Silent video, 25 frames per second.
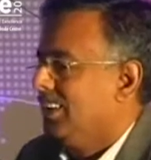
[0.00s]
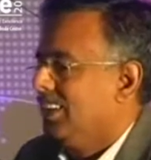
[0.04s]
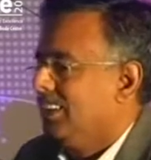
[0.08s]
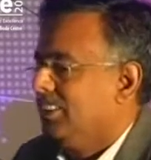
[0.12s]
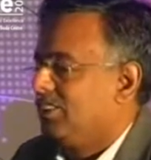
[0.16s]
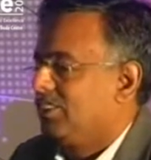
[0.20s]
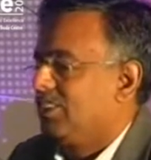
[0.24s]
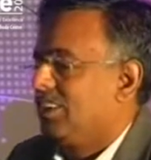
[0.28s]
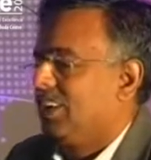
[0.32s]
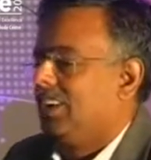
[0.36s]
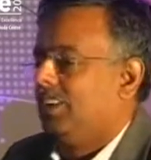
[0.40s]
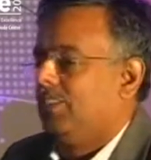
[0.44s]

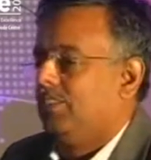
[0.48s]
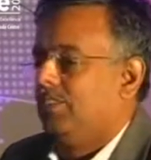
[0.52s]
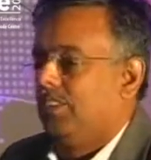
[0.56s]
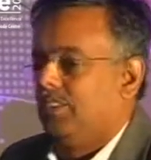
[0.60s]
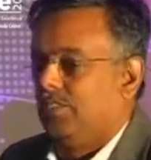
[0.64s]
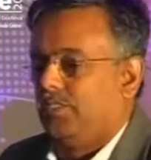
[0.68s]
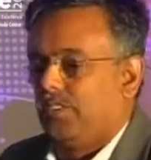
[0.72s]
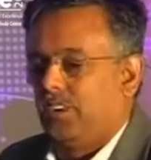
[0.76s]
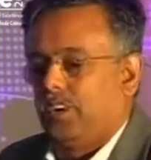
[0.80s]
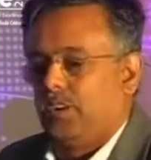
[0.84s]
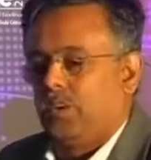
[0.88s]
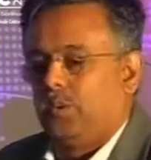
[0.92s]
it's kind of
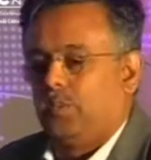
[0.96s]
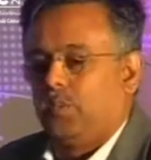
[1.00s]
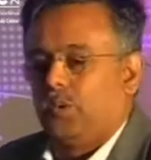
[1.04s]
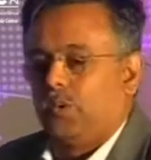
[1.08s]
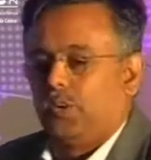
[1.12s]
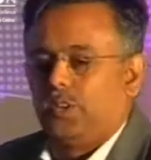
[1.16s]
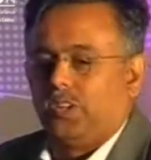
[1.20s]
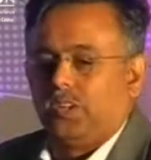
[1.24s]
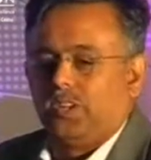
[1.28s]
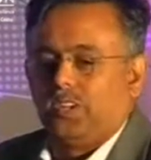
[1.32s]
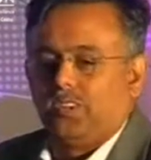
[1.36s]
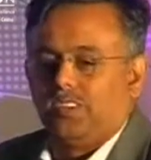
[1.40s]
difficult to
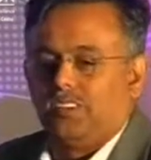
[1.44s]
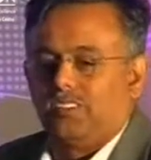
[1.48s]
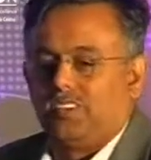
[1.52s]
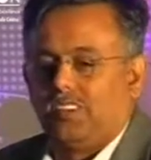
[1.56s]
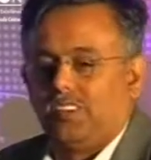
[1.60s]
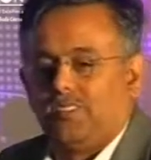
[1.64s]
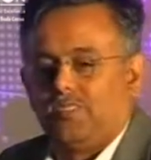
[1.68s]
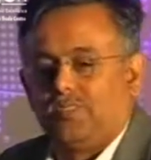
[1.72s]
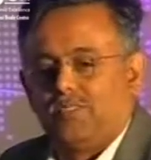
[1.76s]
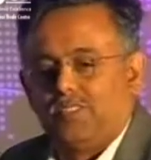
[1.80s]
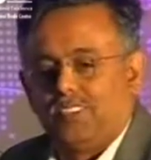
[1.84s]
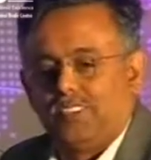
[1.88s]
motivate
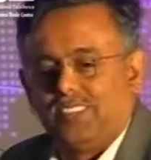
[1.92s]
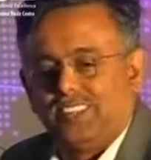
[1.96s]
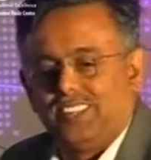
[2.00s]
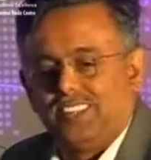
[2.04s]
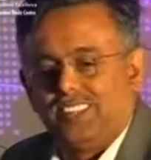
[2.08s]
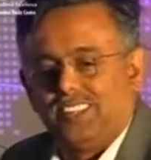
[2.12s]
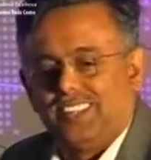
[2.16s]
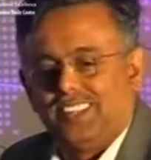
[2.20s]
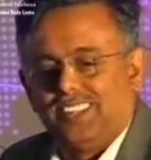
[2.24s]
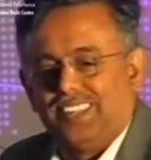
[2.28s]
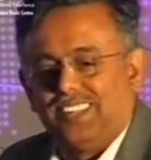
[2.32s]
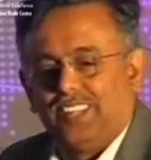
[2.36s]
yourself
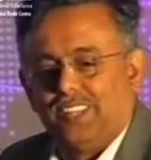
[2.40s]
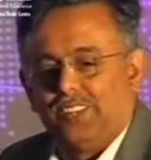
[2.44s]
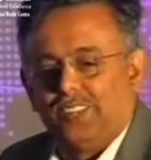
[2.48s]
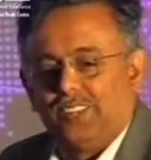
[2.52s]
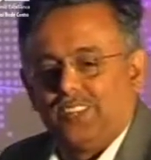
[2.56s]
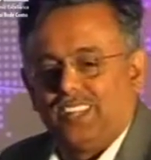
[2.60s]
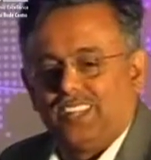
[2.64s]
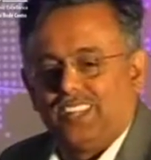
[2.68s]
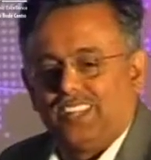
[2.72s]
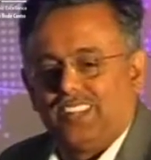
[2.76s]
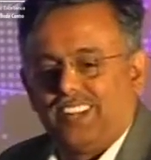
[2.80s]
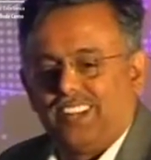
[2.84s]
uh,
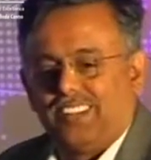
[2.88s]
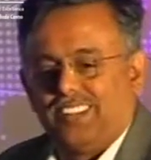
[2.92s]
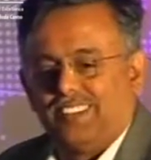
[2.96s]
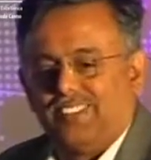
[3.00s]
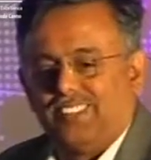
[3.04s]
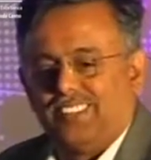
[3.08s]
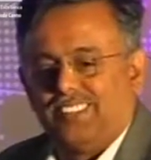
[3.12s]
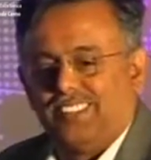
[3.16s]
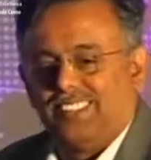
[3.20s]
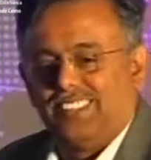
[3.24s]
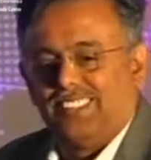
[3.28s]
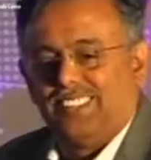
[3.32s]
into that kind
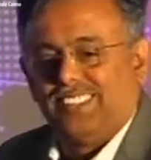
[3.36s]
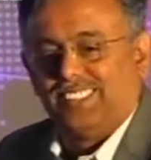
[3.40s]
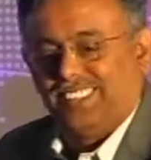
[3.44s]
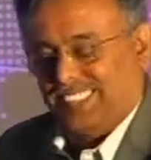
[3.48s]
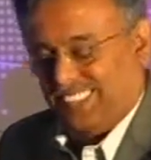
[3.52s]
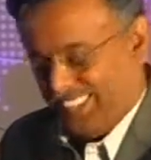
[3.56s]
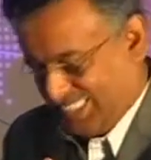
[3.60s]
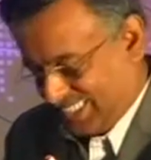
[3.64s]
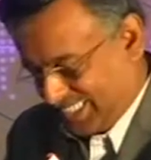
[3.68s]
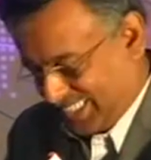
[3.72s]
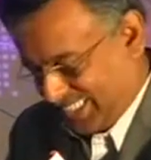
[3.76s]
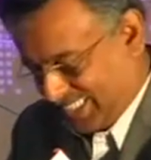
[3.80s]
of a
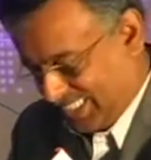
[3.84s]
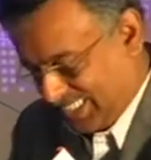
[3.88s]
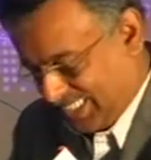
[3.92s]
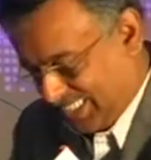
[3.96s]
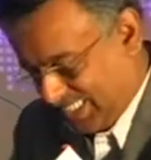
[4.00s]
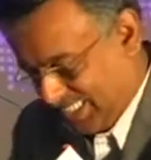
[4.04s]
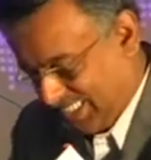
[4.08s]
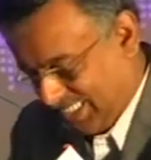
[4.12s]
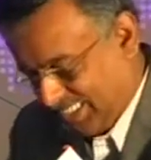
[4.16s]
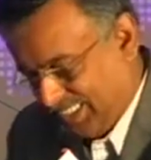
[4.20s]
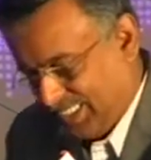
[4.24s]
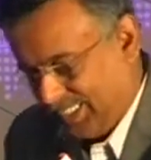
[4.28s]

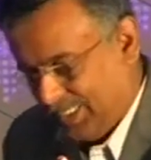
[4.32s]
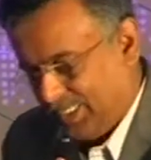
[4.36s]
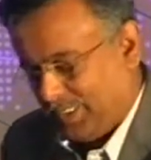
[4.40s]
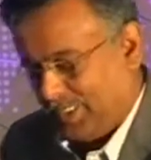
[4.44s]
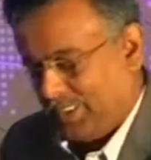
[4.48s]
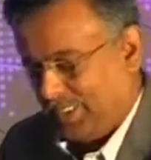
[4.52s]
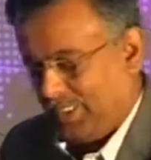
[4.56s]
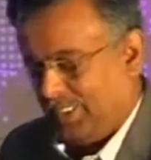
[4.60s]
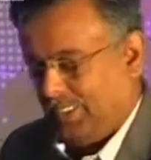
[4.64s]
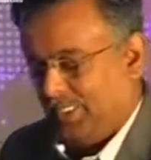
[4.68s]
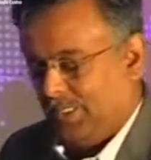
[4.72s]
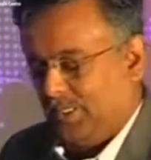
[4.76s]

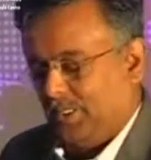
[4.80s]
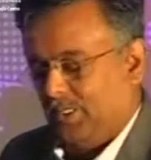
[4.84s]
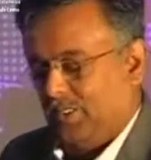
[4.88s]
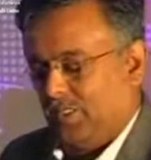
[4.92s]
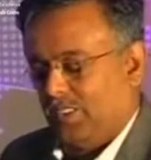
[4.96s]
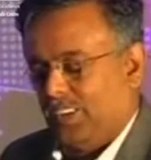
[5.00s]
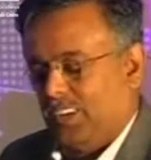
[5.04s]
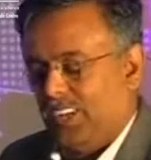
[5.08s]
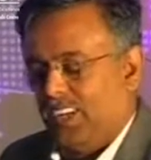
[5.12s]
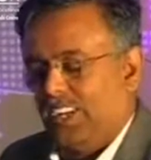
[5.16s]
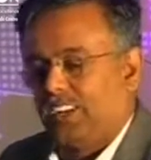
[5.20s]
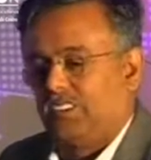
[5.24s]
uh, you
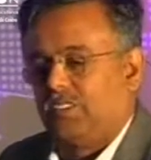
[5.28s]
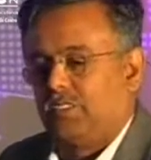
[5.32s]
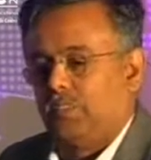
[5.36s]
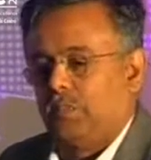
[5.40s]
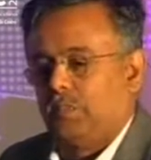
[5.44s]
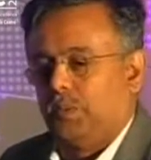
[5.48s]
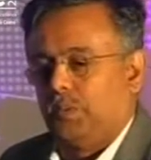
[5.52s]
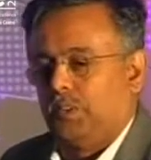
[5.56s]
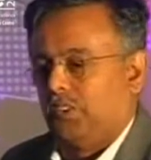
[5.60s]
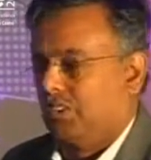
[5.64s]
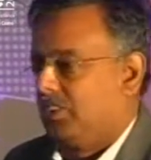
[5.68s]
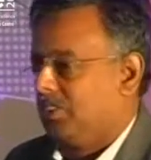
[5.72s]
know
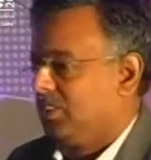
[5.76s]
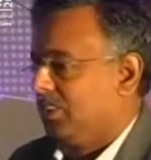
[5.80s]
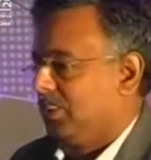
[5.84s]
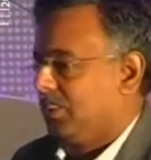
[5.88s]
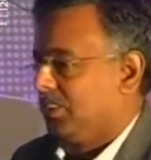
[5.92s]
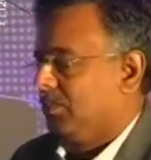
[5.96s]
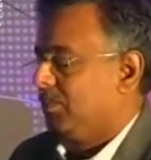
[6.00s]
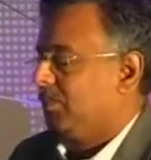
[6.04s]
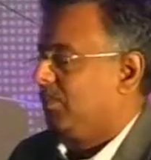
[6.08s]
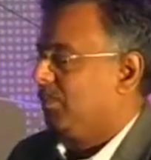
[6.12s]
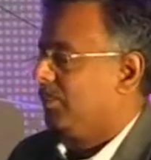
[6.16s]
leadership position.